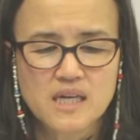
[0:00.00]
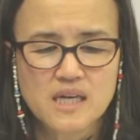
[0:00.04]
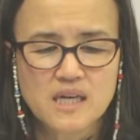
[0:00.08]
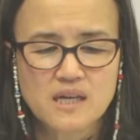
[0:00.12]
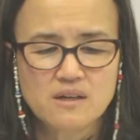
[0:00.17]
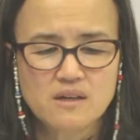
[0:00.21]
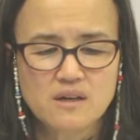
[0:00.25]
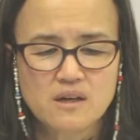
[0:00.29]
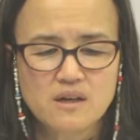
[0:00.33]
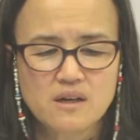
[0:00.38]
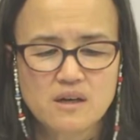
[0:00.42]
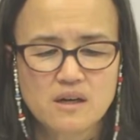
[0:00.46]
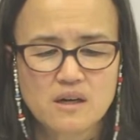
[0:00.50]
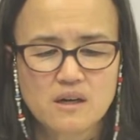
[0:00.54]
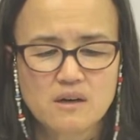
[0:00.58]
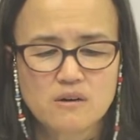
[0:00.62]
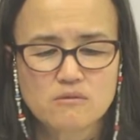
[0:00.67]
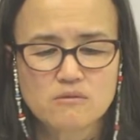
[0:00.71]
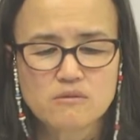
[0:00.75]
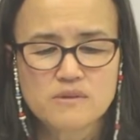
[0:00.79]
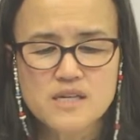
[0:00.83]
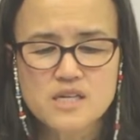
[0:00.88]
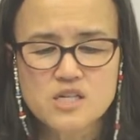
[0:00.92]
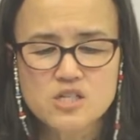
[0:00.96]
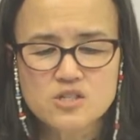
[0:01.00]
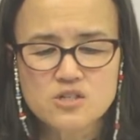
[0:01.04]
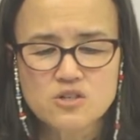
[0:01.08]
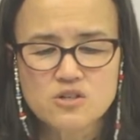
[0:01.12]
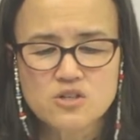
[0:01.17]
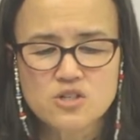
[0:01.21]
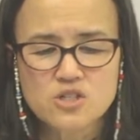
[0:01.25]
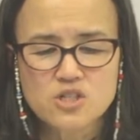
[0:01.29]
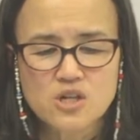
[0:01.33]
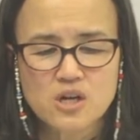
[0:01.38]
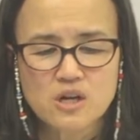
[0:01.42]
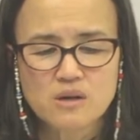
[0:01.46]
end,
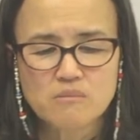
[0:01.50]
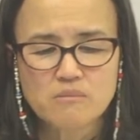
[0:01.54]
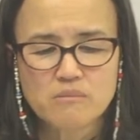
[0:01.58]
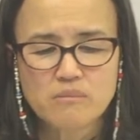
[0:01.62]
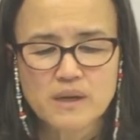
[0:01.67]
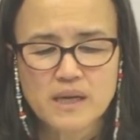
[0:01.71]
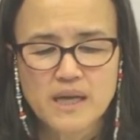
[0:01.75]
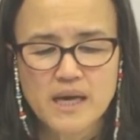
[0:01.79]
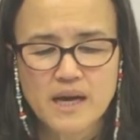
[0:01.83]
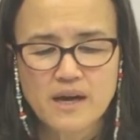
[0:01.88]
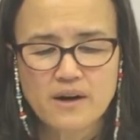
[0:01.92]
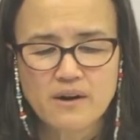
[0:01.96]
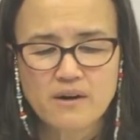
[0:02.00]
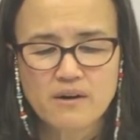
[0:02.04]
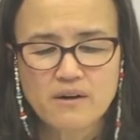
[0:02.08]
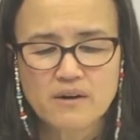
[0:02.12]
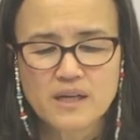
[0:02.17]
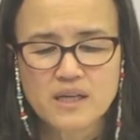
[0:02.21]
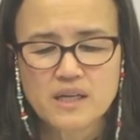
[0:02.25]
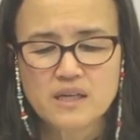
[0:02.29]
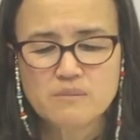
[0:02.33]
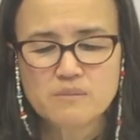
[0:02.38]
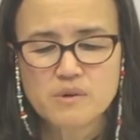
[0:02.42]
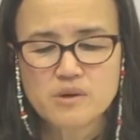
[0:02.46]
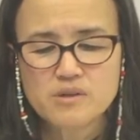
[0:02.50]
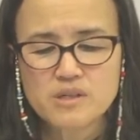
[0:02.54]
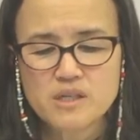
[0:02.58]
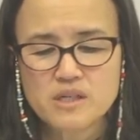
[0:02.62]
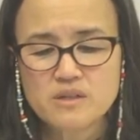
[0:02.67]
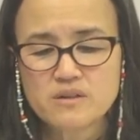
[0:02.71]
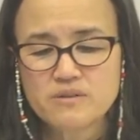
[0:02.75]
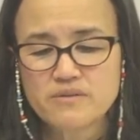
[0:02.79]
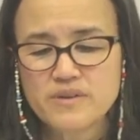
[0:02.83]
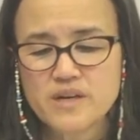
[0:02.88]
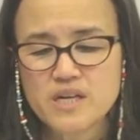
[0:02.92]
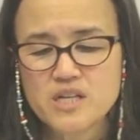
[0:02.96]
research on bladder,
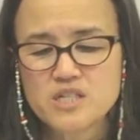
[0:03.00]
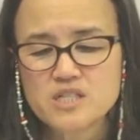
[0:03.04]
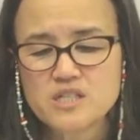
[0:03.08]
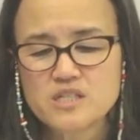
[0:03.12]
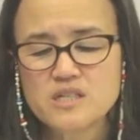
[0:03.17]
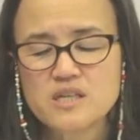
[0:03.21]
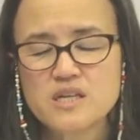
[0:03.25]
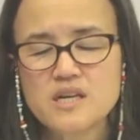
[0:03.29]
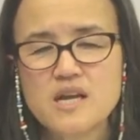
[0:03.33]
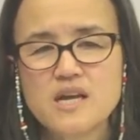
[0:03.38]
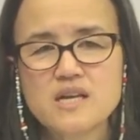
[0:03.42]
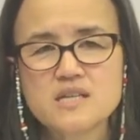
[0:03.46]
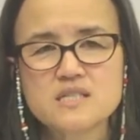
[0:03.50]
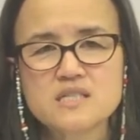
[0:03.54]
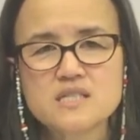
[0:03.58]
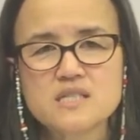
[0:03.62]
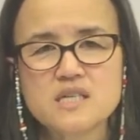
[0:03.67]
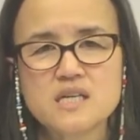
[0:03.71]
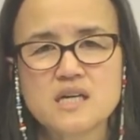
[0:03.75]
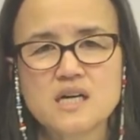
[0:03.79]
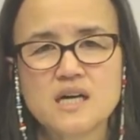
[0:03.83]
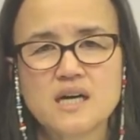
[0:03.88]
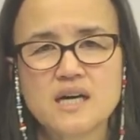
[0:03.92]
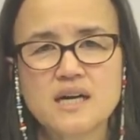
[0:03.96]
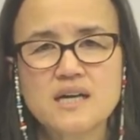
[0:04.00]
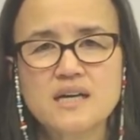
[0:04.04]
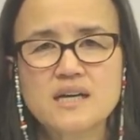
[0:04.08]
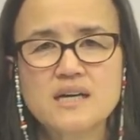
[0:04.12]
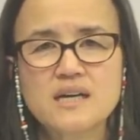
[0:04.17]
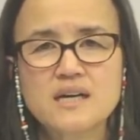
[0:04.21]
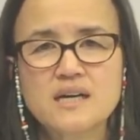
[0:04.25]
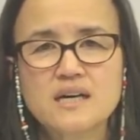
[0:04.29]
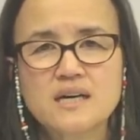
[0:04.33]
chemodenervation, and SCI.